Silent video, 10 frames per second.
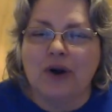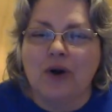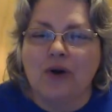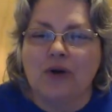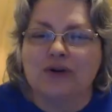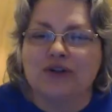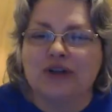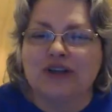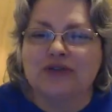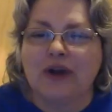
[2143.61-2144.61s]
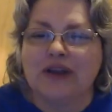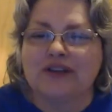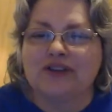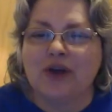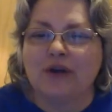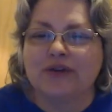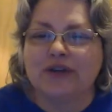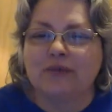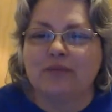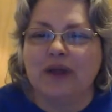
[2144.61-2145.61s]
or should I try a salt
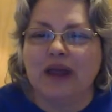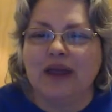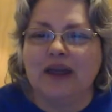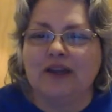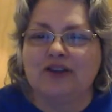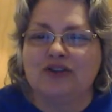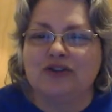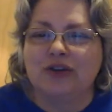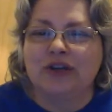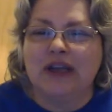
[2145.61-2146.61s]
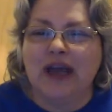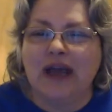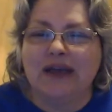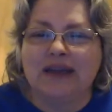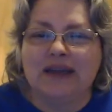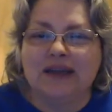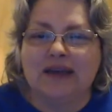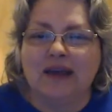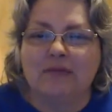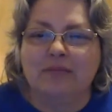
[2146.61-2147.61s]
dip, and should I get
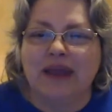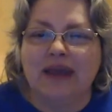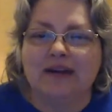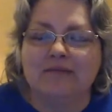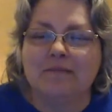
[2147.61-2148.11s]
a med?